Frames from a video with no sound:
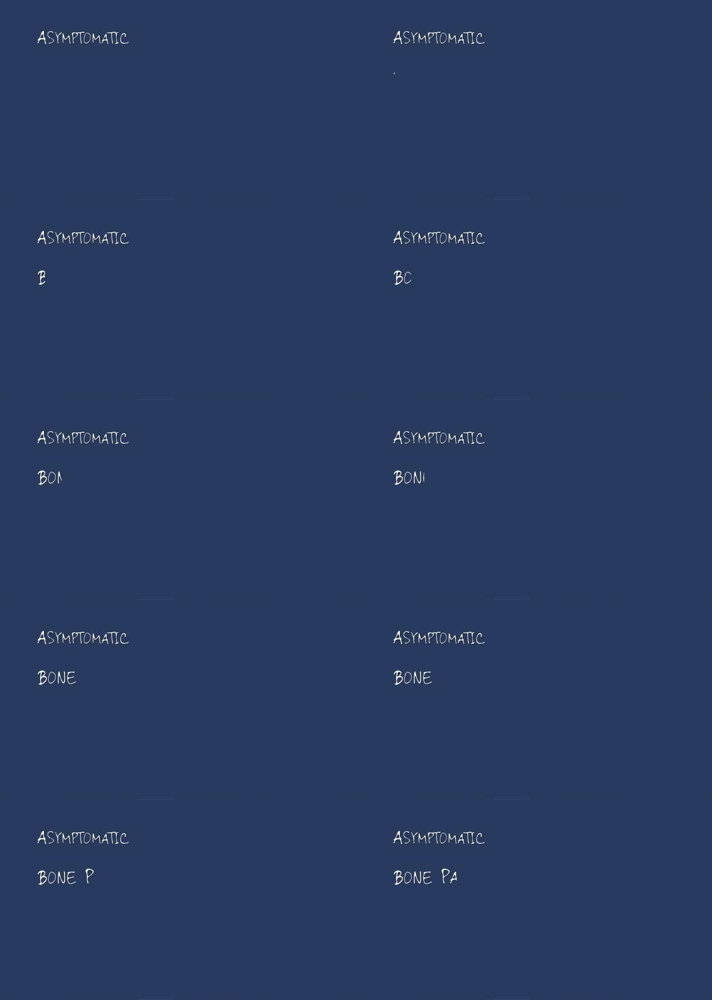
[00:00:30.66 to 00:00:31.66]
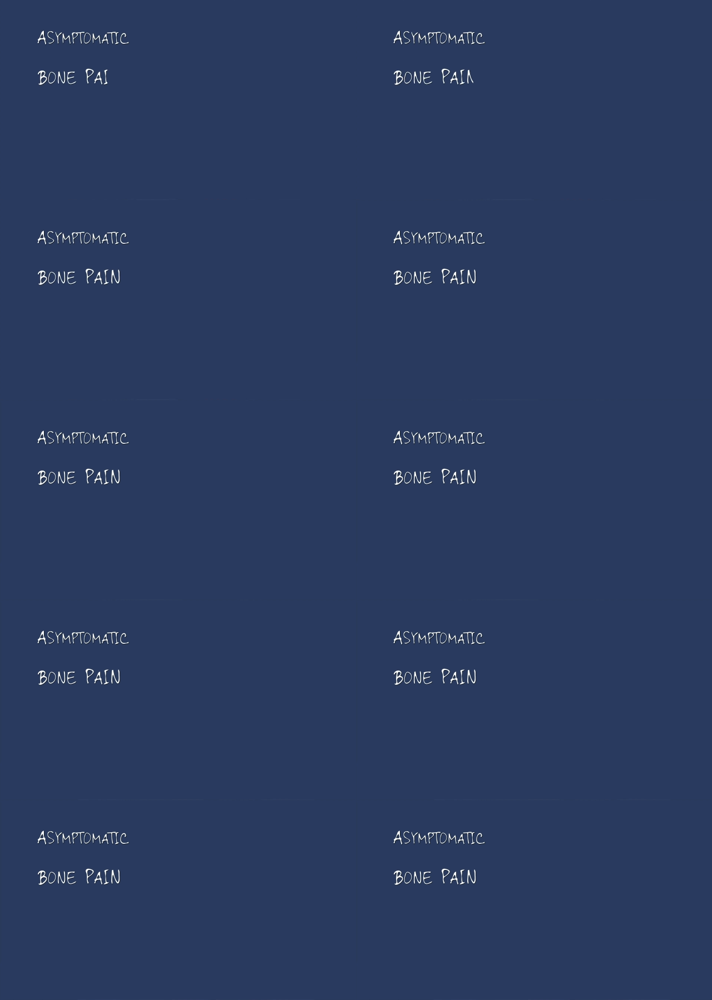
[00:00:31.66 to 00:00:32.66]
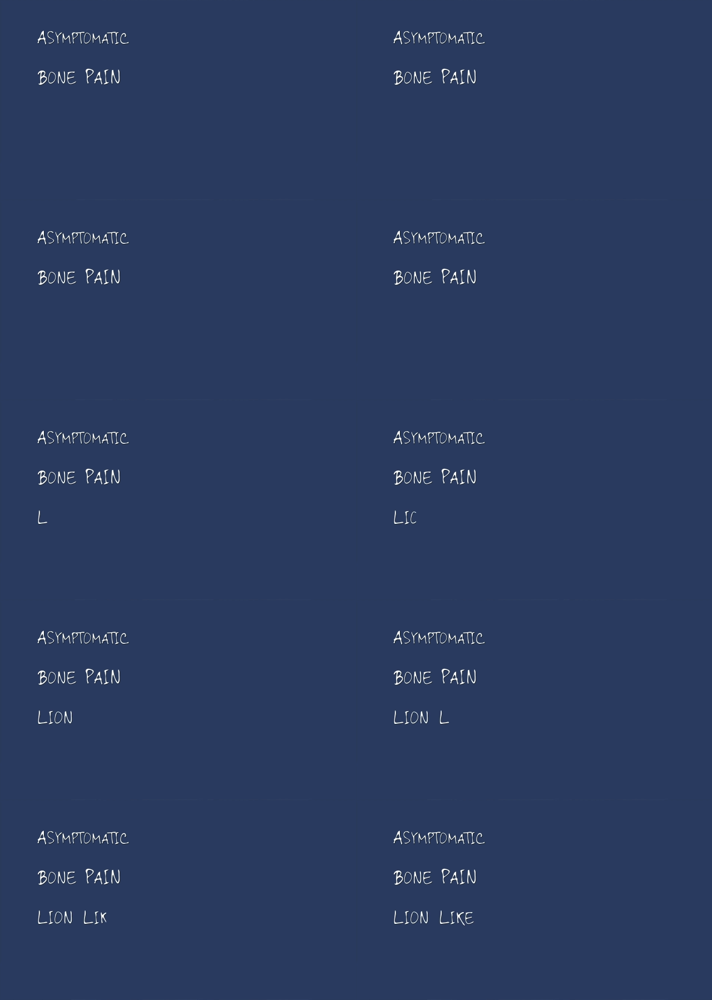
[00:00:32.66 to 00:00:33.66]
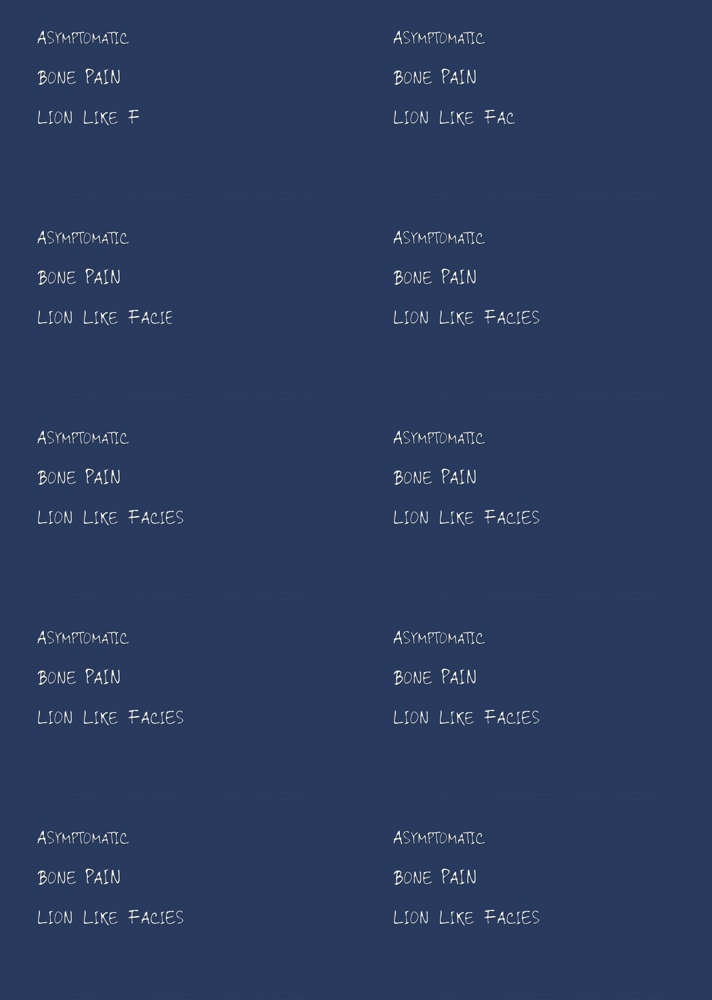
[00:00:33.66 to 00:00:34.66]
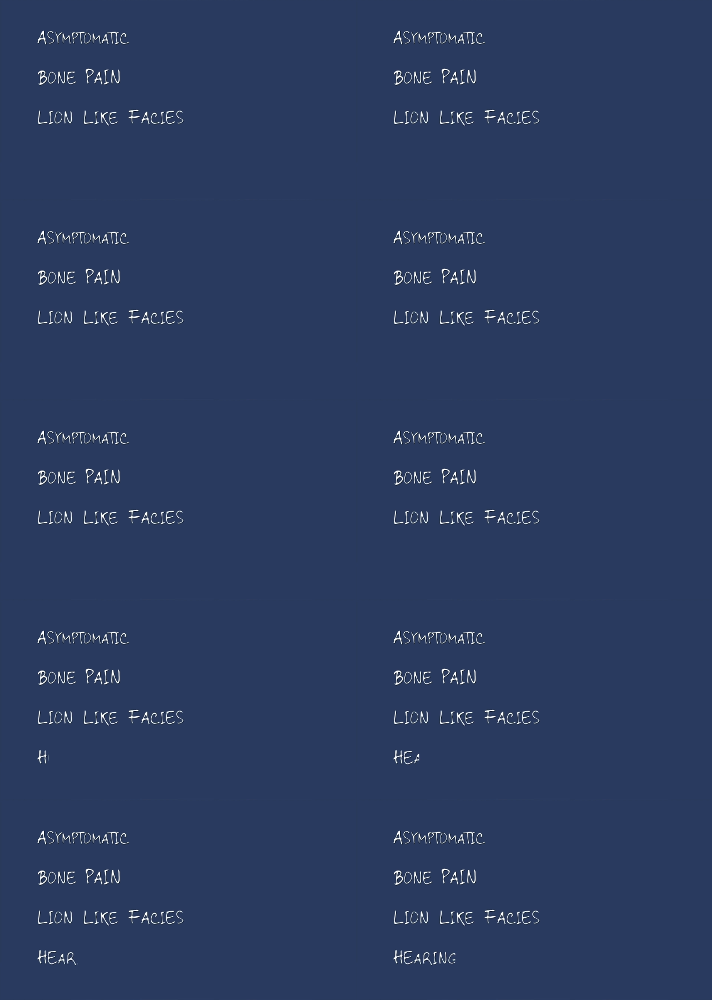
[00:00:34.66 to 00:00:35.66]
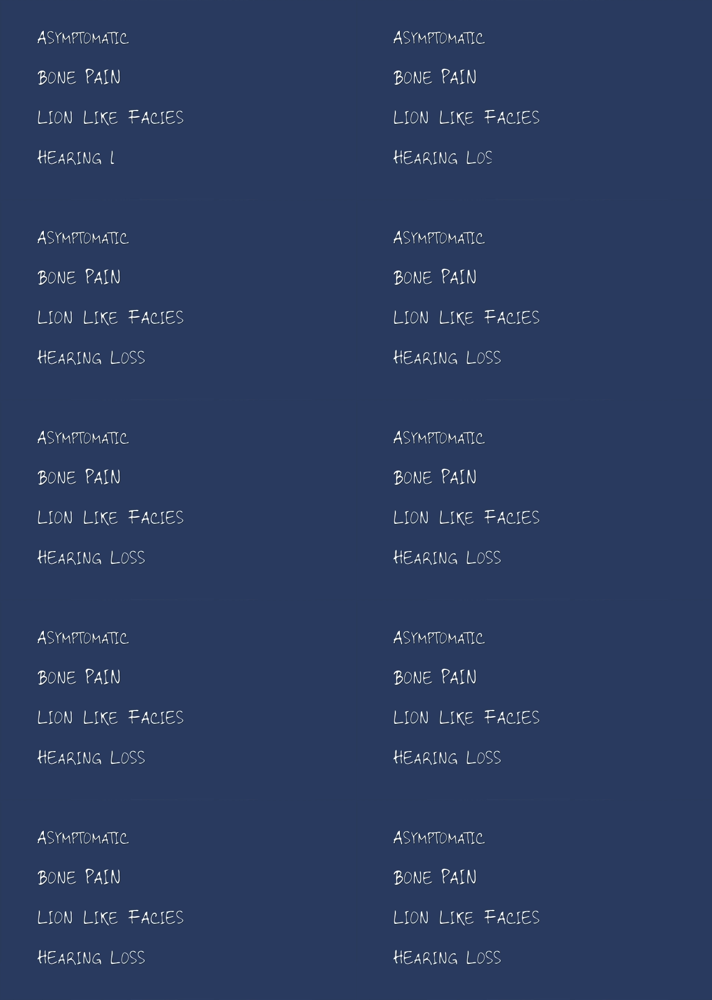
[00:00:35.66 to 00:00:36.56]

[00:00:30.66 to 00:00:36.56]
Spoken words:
(no speaker visible)